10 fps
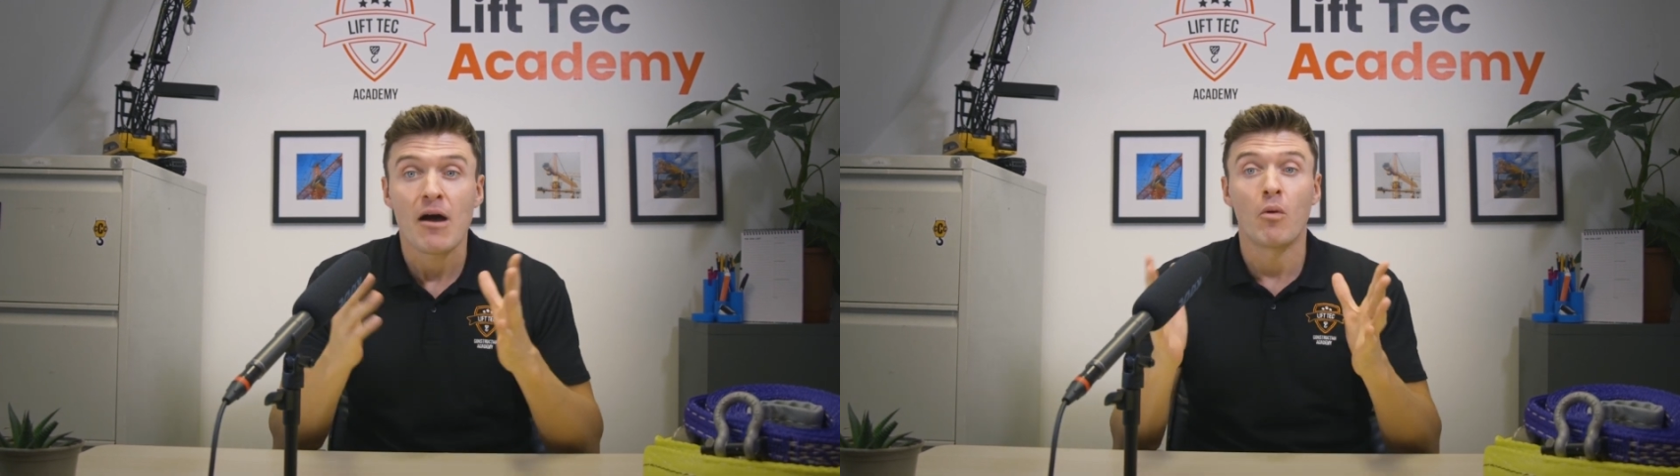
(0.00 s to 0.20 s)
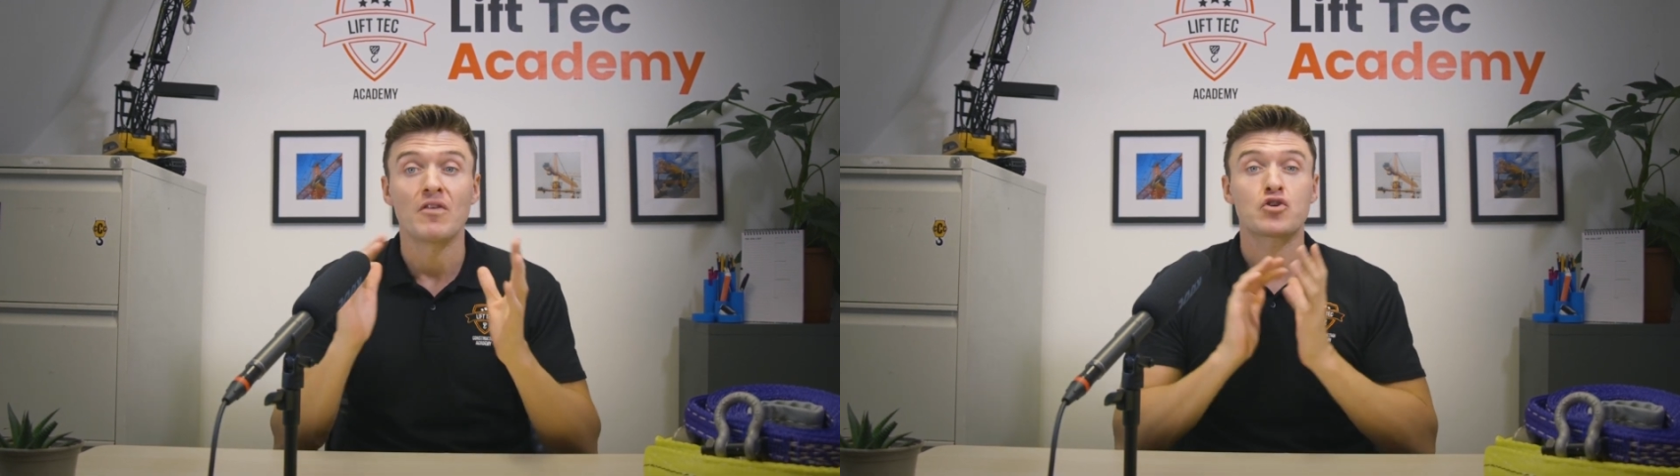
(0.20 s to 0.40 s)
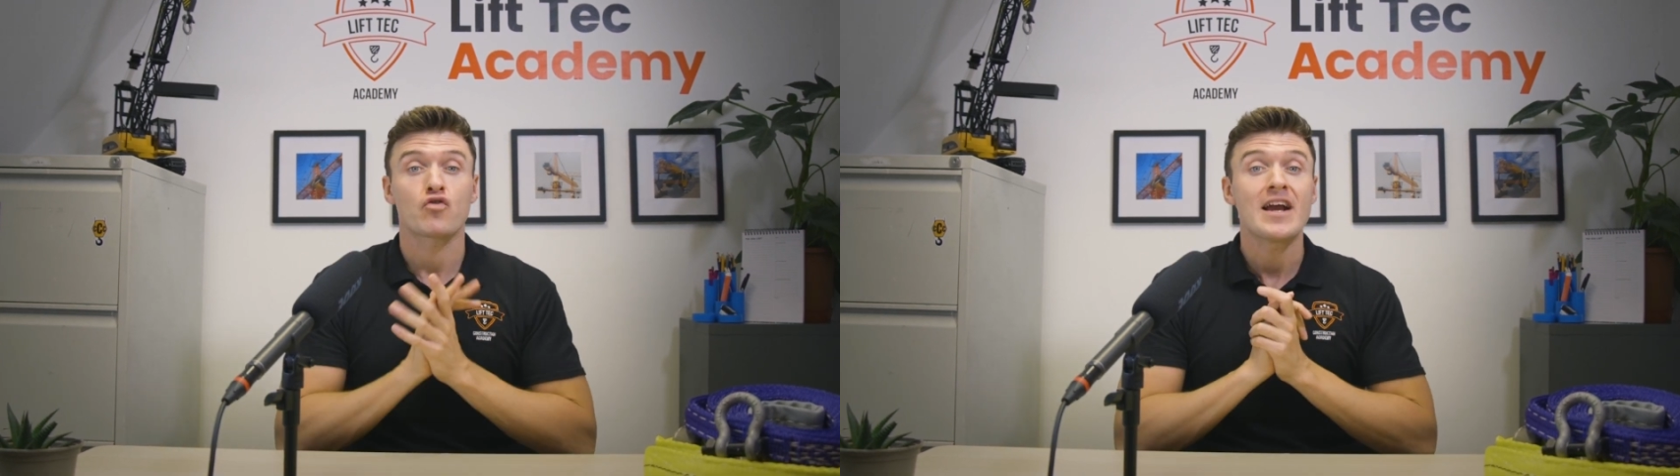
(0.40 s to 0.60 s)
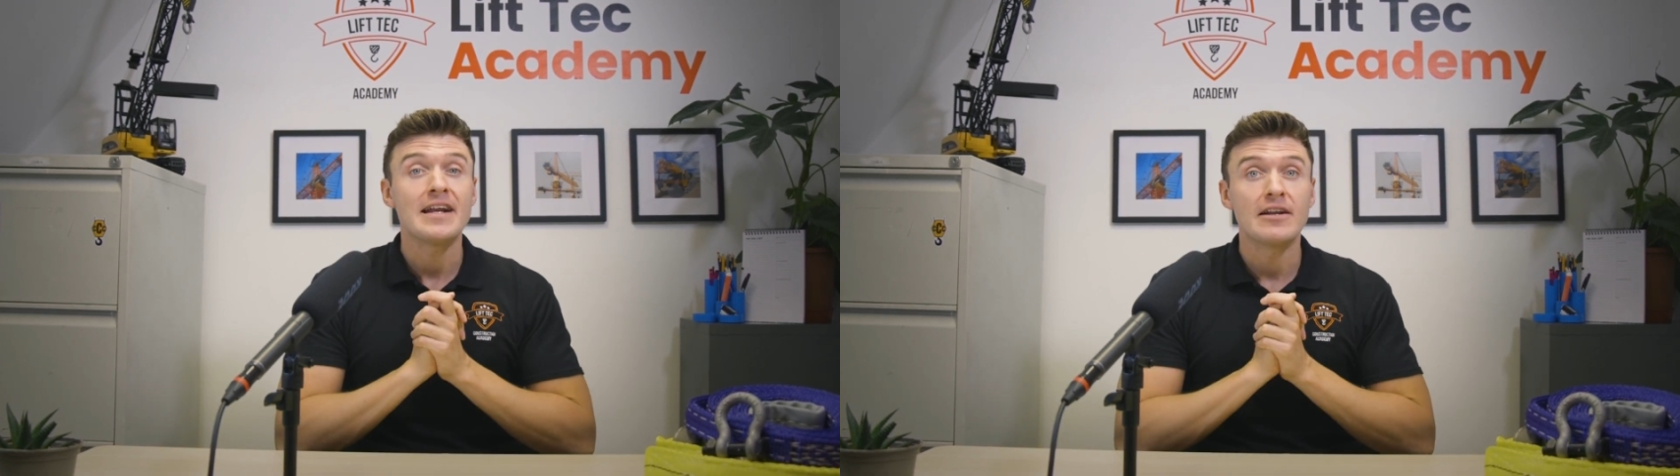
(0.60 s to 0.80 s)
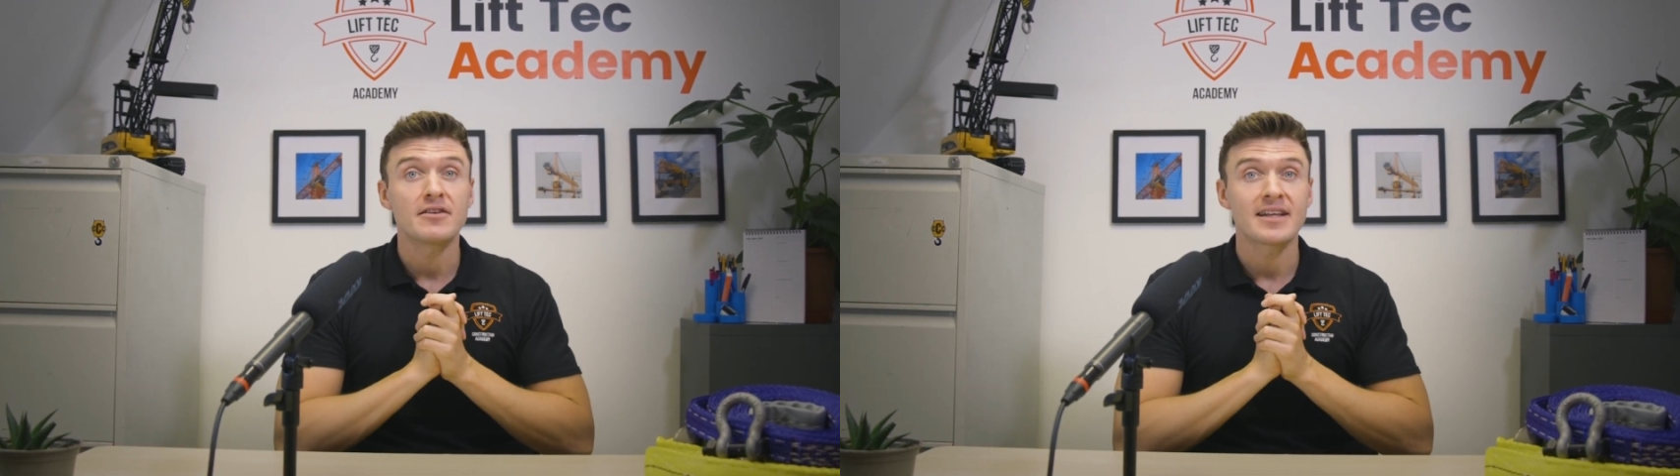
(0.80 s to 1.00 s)
what the
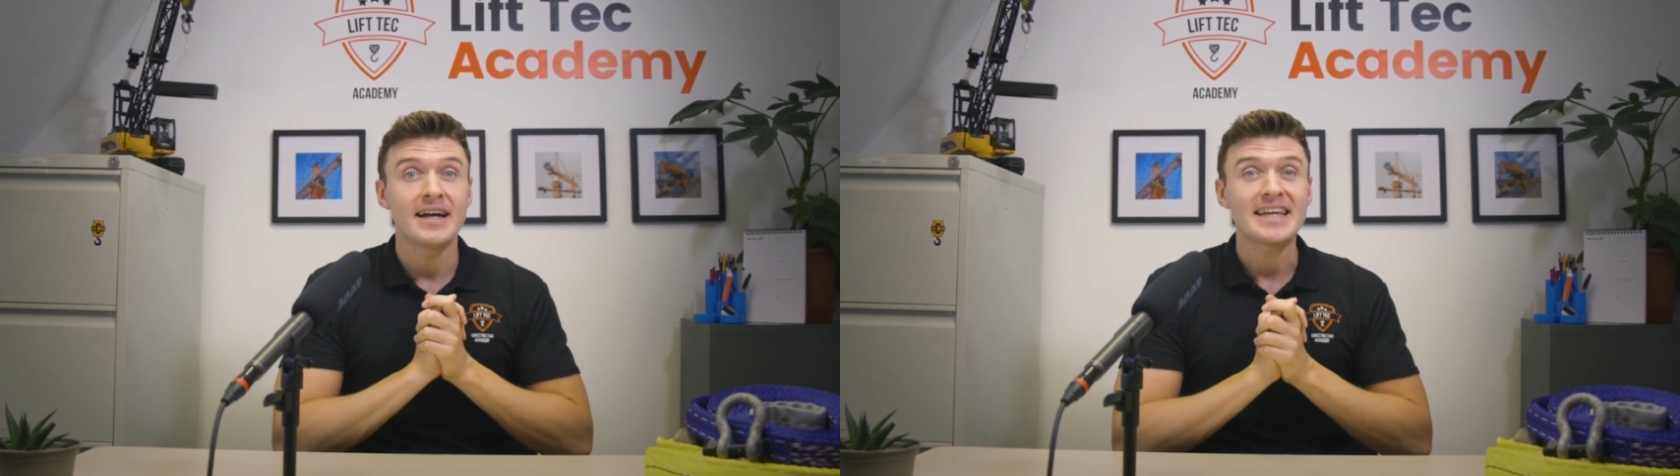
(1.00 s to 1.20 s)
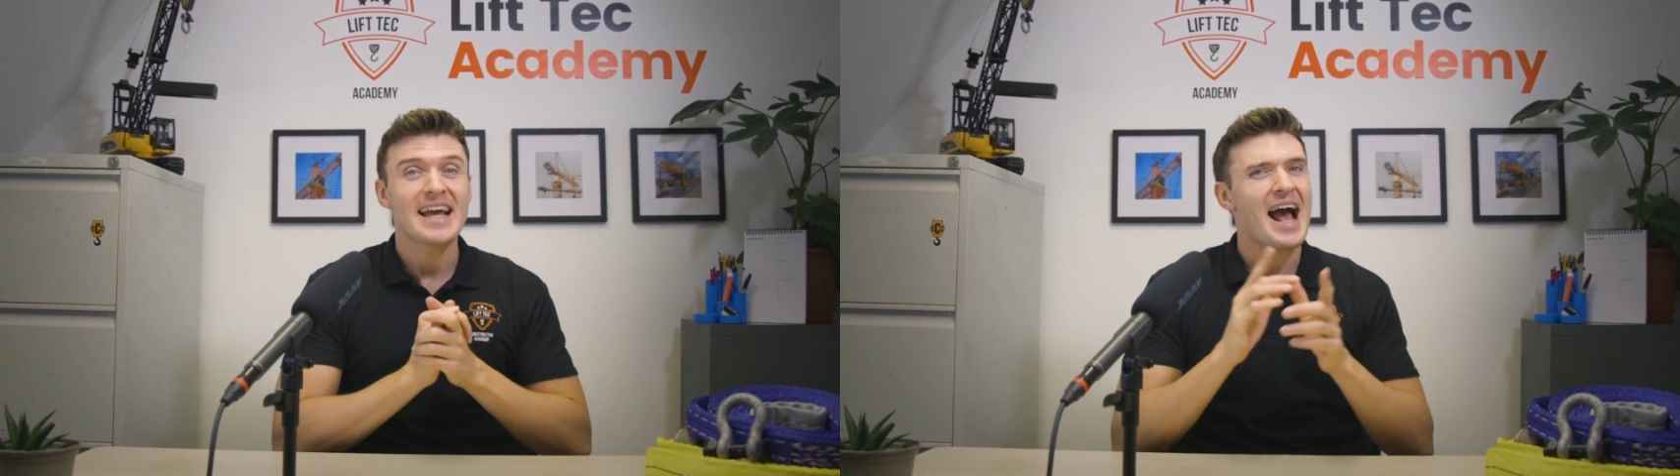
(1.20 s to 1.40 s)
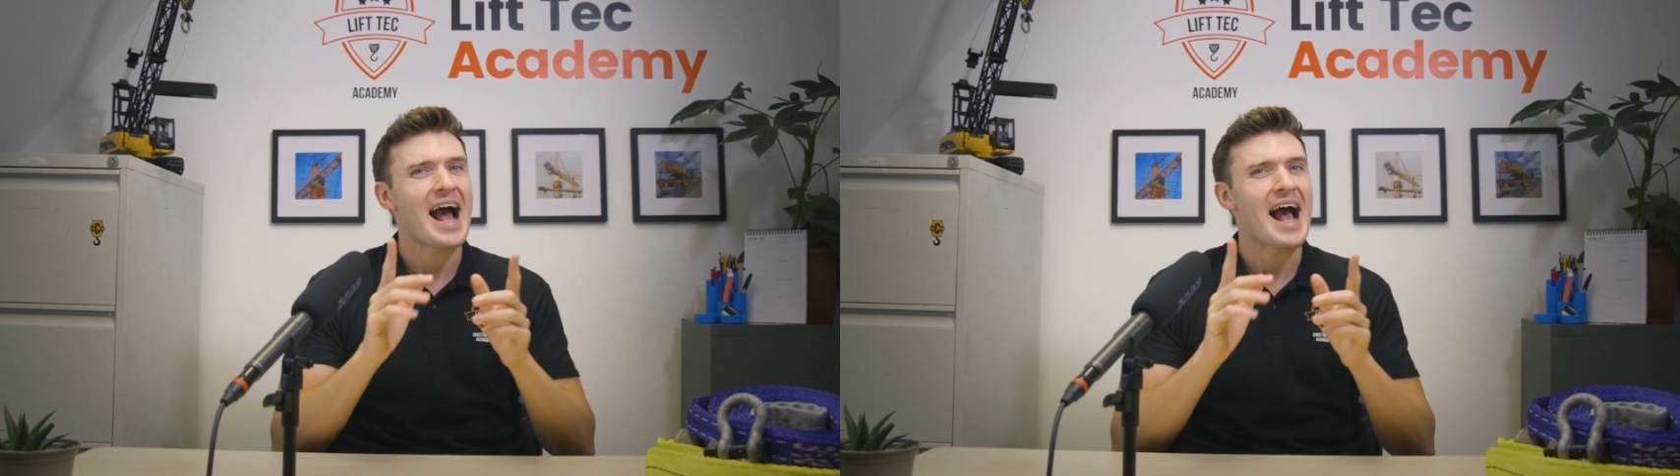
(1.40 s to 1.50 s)
training looks like,